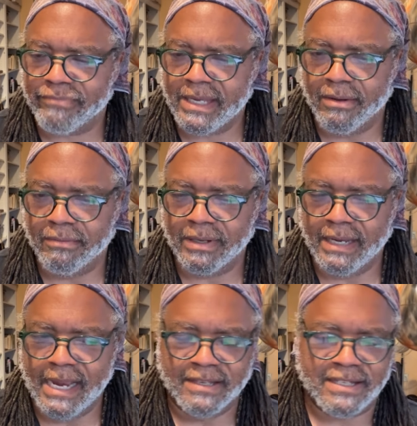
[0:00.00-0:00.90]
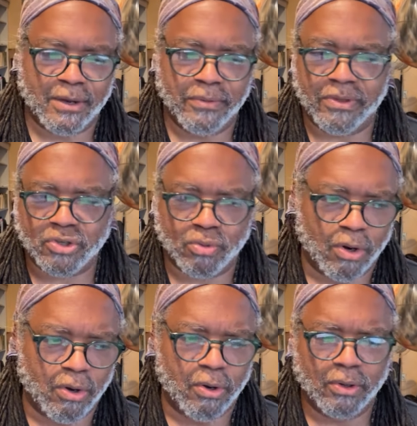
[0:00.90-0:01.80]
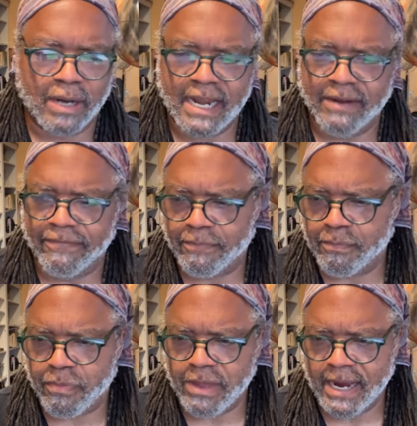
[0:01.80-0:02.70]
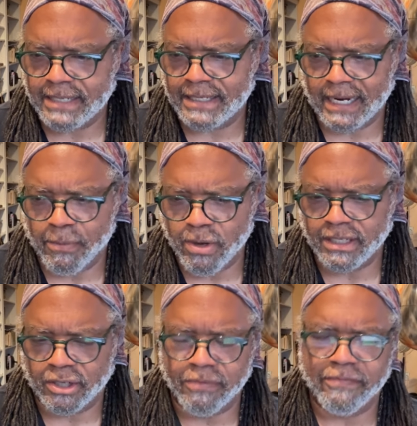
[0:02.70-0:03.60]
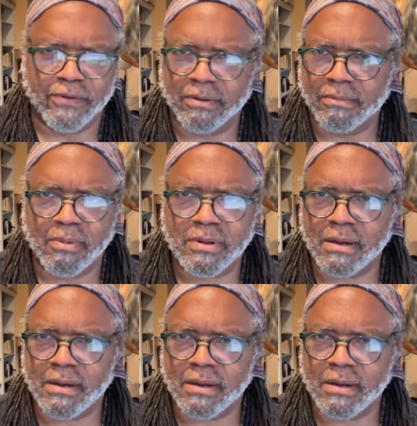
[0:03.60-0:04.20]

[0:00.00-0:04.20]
you know insult the troll kind of thing. It's like it wasn't good for